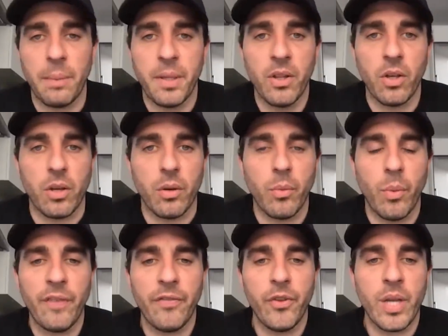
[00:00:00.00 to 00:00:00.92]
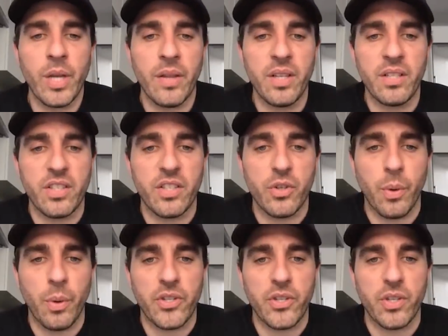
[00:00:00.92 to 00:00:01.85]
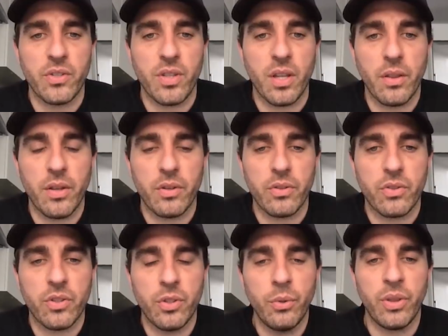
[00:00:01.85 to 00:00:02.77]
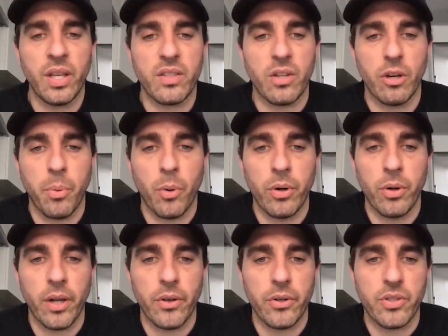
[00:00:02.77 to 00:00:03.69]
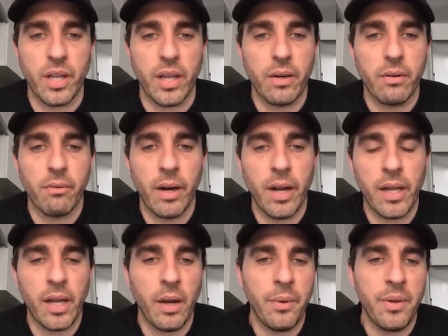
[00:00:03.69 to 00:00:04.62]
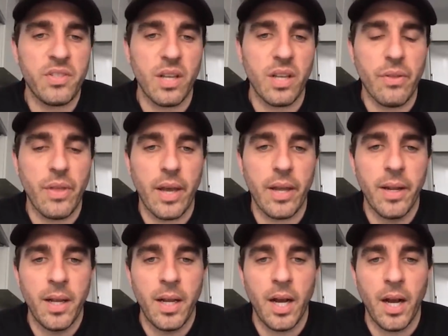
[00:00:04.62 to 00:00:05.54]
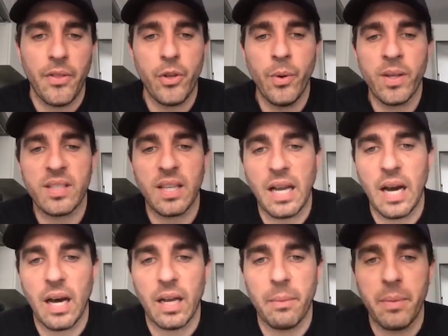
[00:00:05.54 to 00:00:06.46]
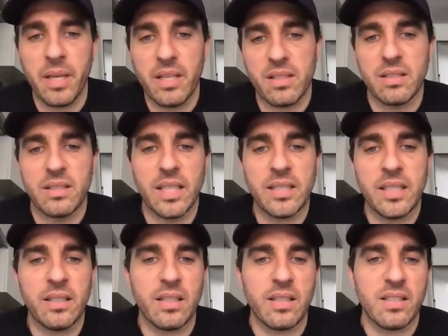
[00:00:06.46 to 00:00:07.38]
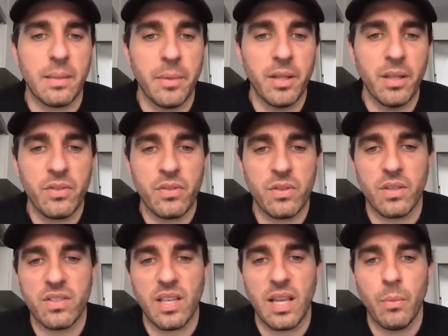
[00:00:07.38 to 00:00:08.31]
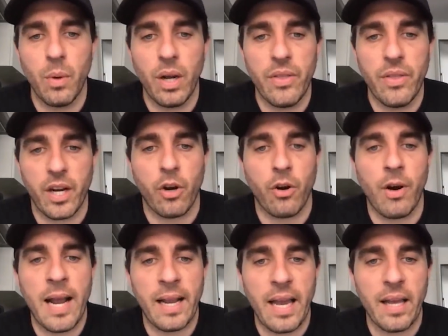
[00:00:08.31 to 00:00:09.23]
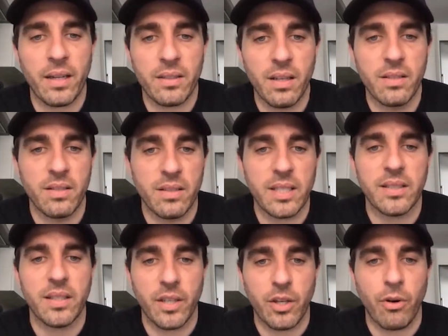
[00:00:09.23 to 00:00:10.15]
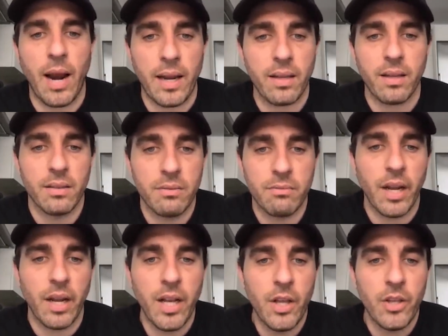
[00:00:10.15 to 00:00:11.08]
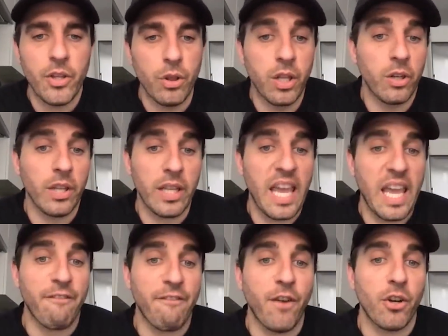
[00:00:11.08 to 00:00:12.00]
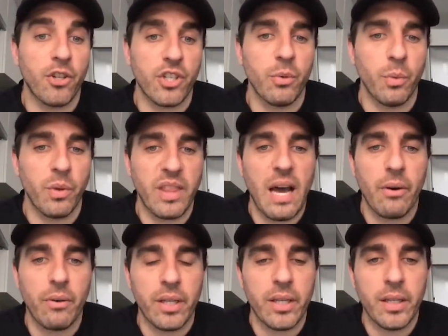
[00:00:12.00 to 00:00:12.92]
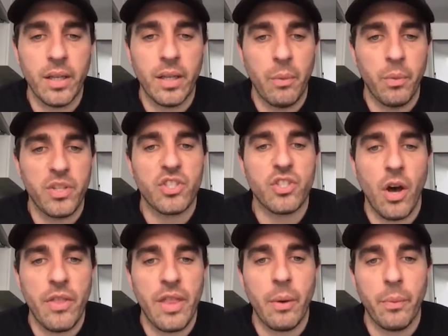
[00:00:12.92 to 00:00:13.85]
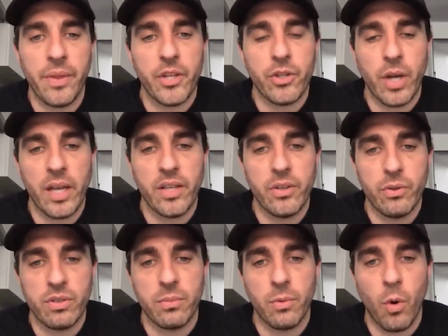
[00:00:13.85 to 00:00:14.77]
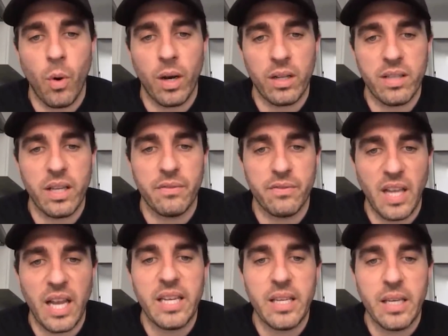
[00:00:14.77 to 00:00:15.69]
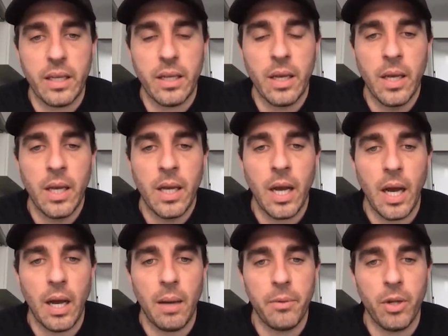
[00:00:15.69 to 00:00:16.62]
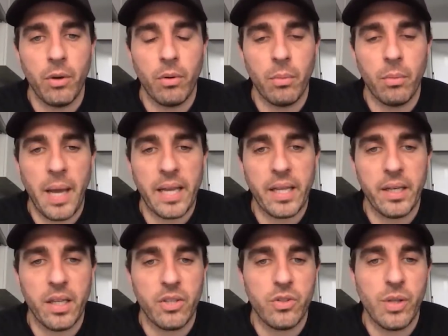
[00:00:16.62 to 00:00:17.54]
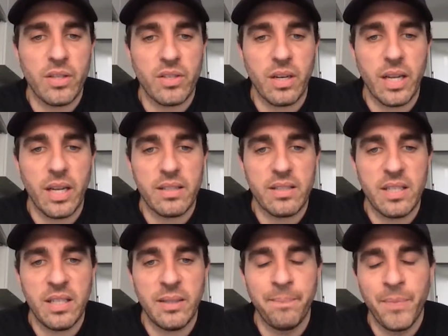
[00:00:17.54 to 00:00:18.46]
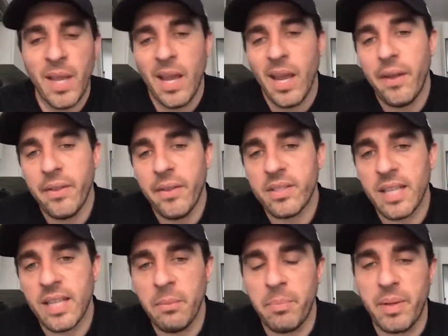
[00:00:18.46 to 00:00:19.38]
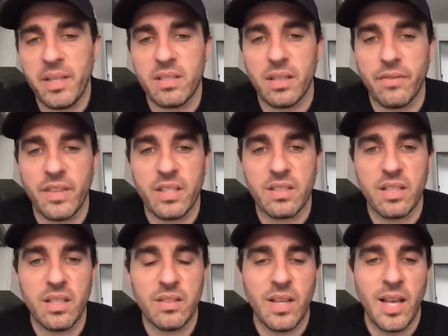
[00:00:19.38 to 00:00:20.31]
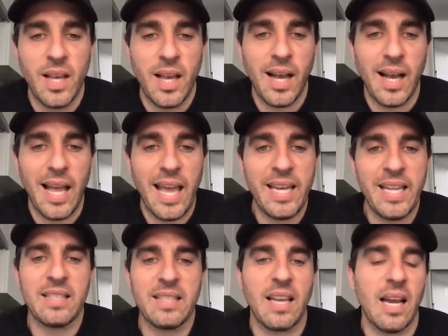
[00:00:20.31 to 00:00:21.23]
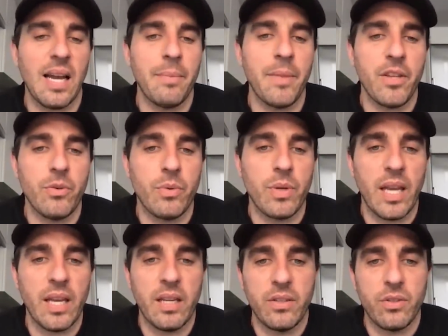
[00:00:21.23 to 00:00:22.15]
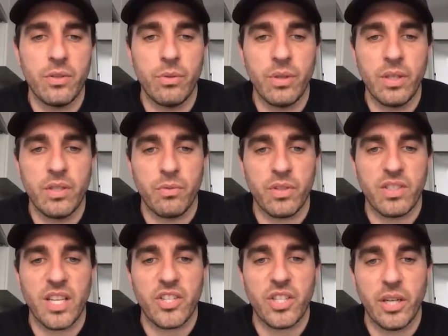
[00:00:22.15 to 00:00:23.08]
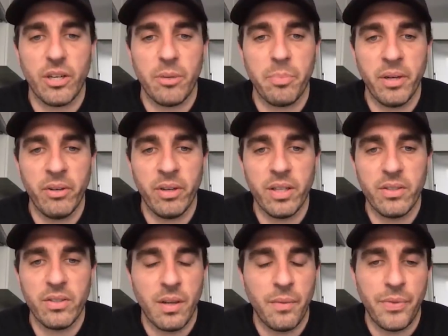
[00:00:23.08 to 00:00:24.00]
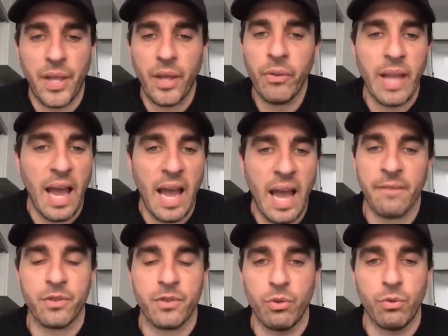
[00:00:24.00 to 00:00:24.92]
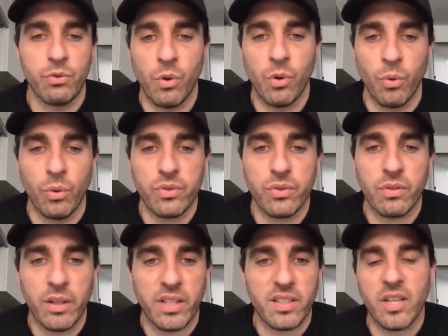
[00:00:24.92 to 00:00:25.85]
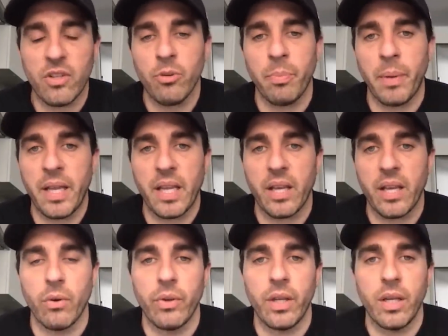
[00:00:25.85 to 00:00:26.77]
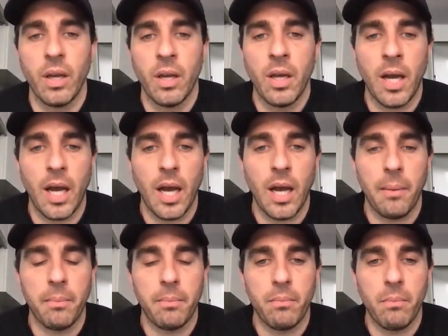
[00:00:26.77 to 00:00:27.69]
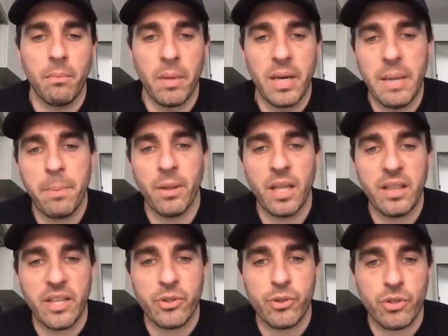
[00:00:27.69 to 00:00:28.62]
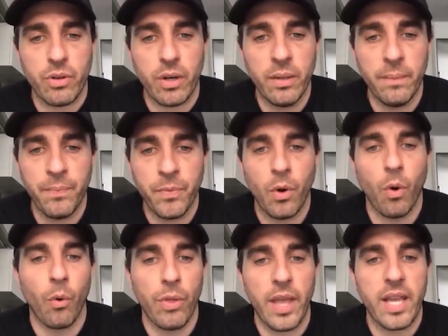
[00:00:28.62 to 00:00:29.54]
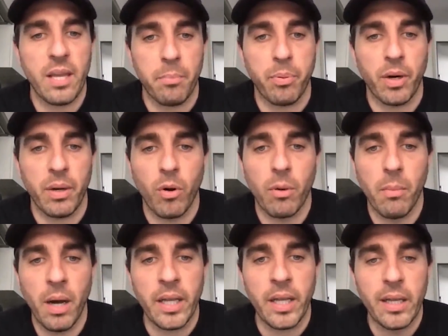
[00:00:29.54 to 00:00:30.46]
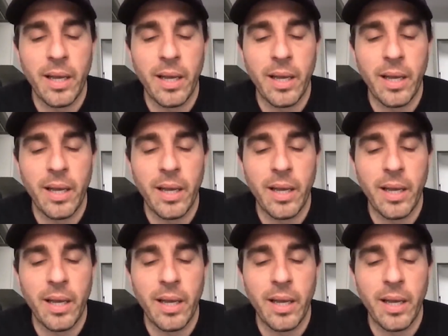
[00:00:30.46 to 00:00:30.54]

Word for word: I mean, look, whenever you get in these situations, that there's two things that are important to understand, right? I always say that the U.S. economy is addicted to stimulus the same way that a crack addict is addicted to crack. Right. Yeah. You literally can't function without it. And we saw that when they tried to do some quantitative tightening, you know, back in 2018. And then the second piece of this is any time that you get into these recessionary periods, they only have two tools, right? The central bank can only manipulate the interest rate, or they can print more money.